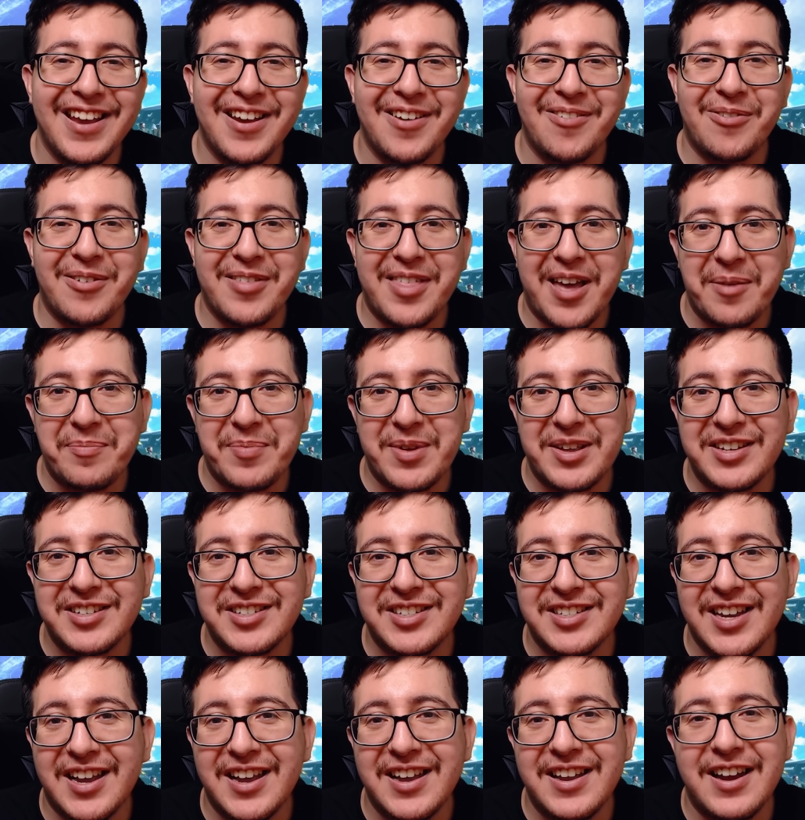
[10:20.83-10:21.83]
With that being
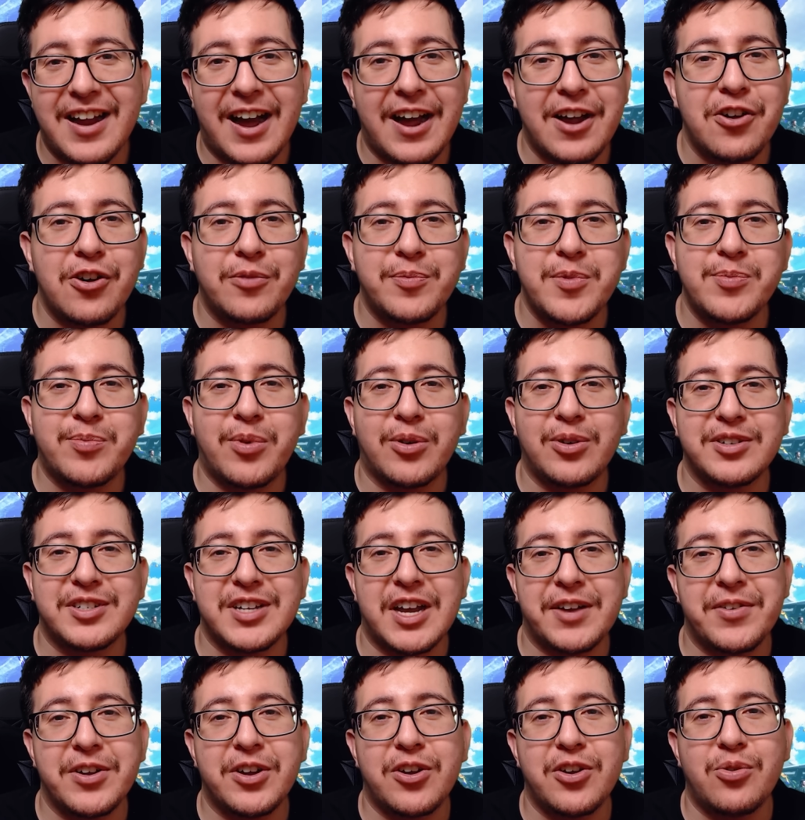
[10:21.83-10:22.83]
said, I hope you boys
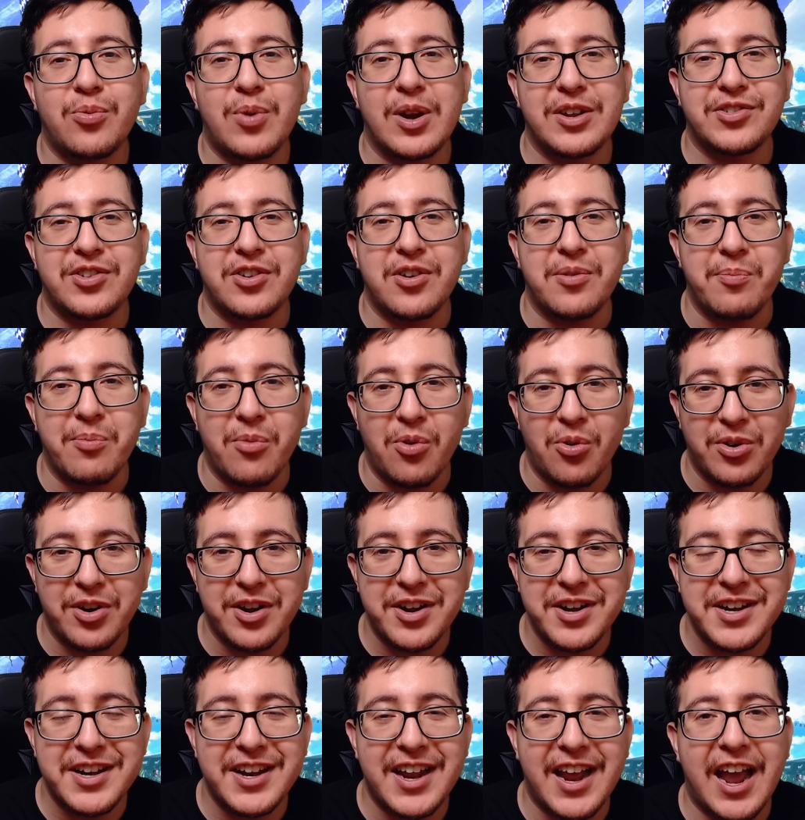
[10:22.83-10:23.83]
have a good rest of your
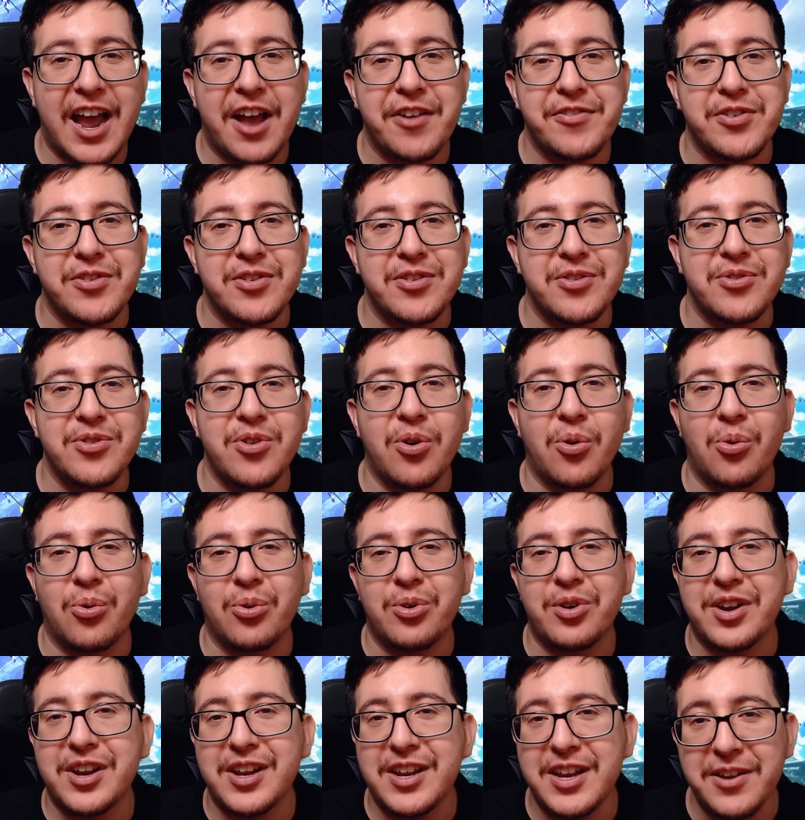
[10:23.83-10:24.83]
morning, afternoon,
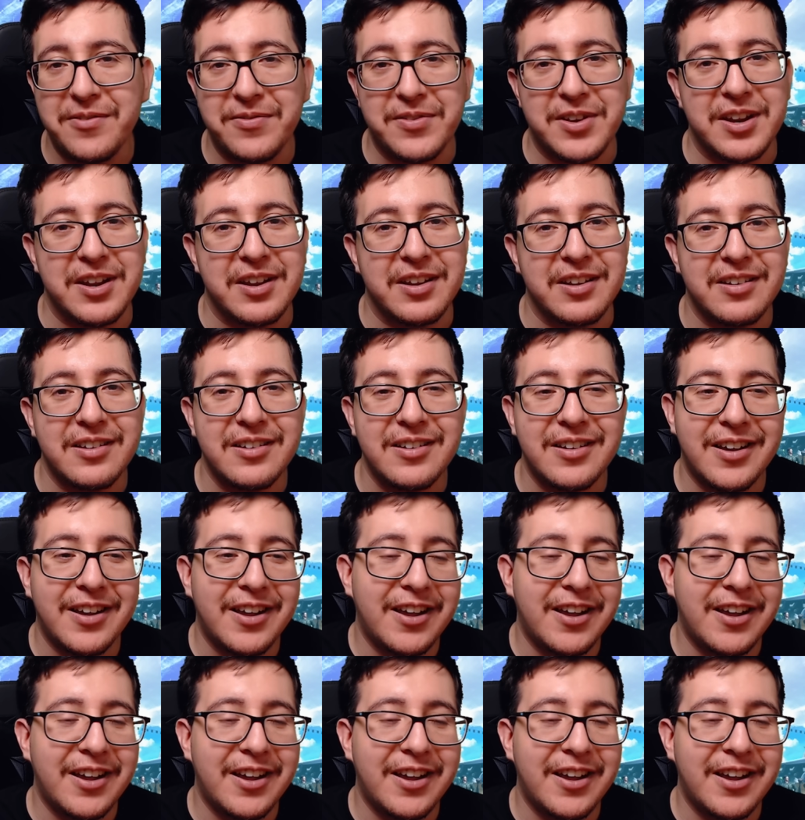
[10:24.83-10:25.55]
or evening,